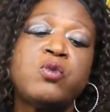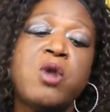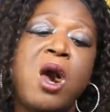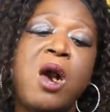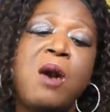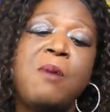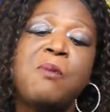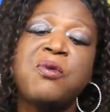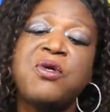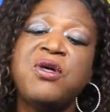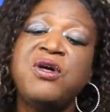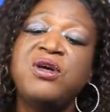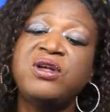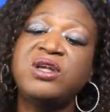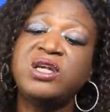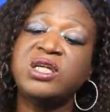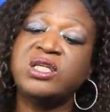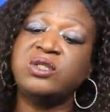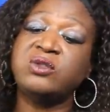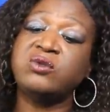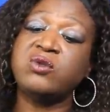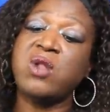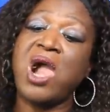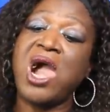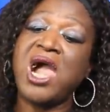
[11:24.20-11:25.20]
I'm
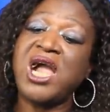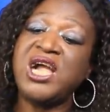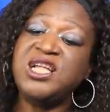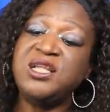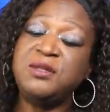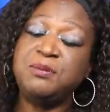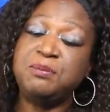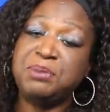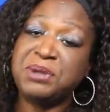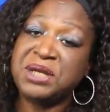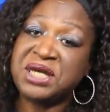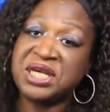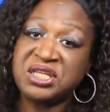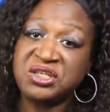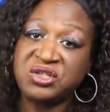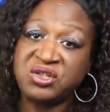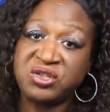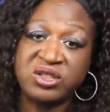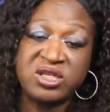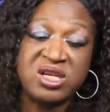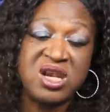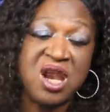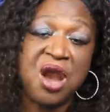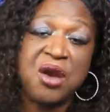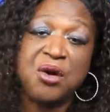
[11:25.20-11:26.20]
cooking 8 butts,
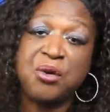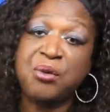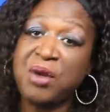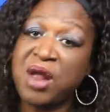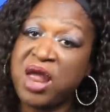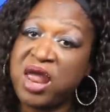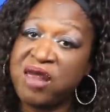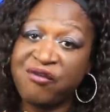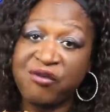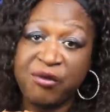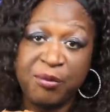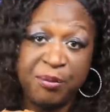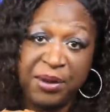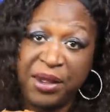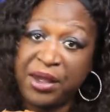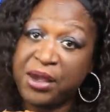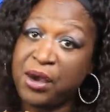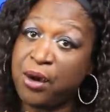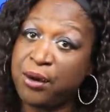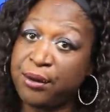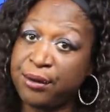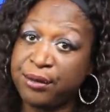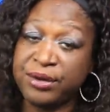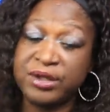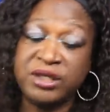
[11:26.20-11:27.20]
and I don't have a big
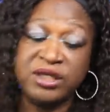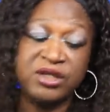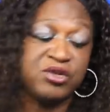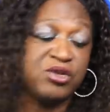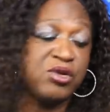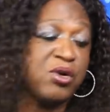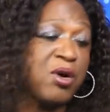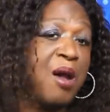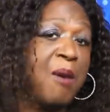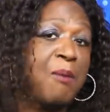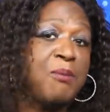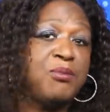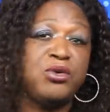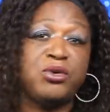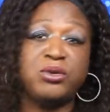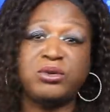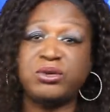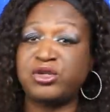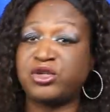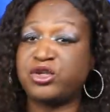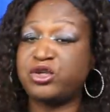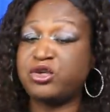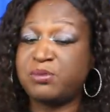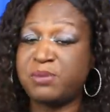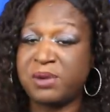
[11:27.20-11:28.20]
old grill, so I'm doing
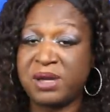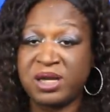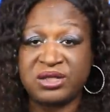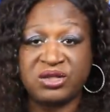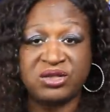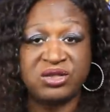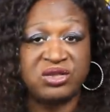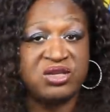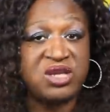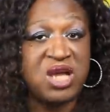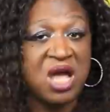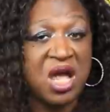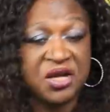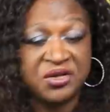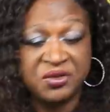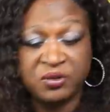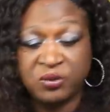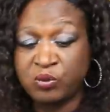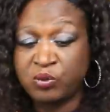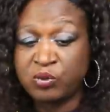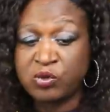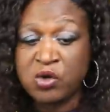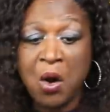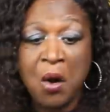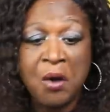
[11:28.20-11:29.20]
2 butts a day.
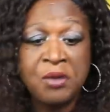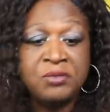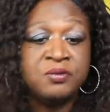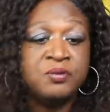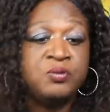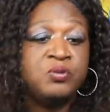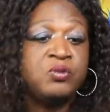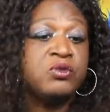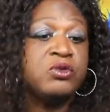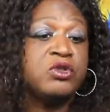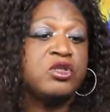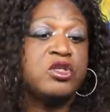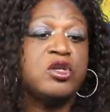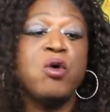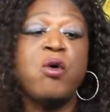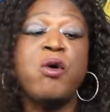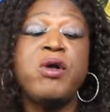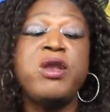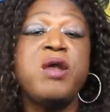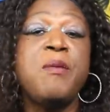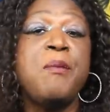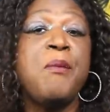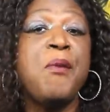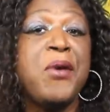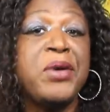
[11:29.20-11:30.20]
2
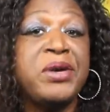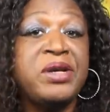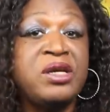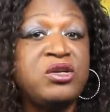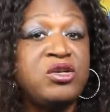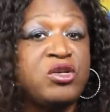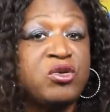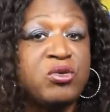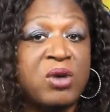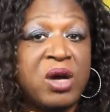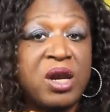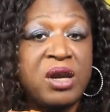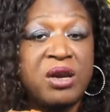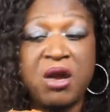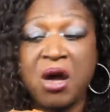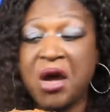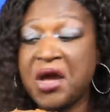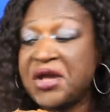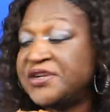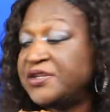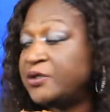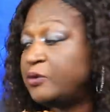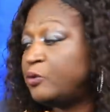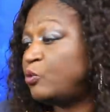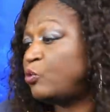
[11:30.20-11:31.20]
in the morning, 2 at
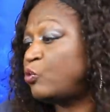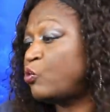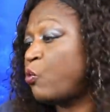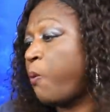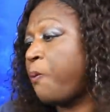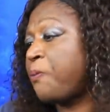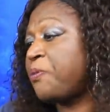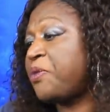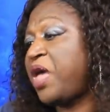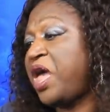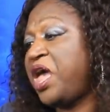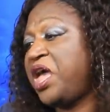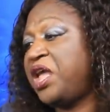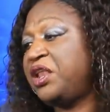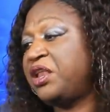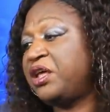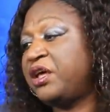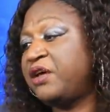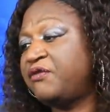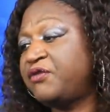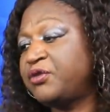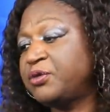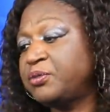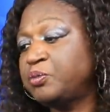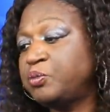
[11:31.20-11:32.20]
night. 8
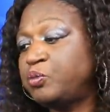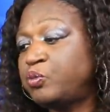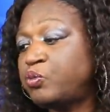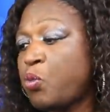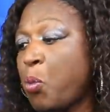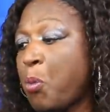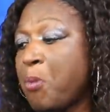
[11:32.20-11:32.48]
of them.